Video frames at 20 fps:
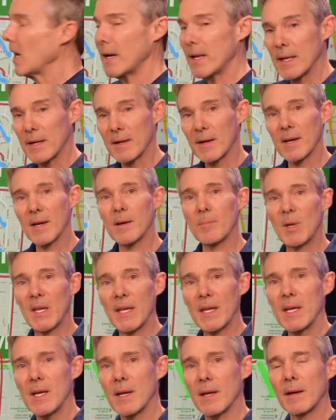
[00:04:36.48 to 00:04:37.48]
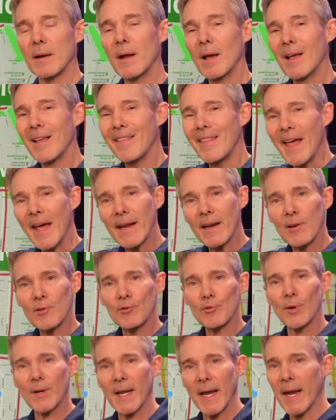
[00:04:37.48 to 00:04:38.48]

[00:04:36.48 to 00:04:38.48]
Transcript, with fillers: money and coming in, that extra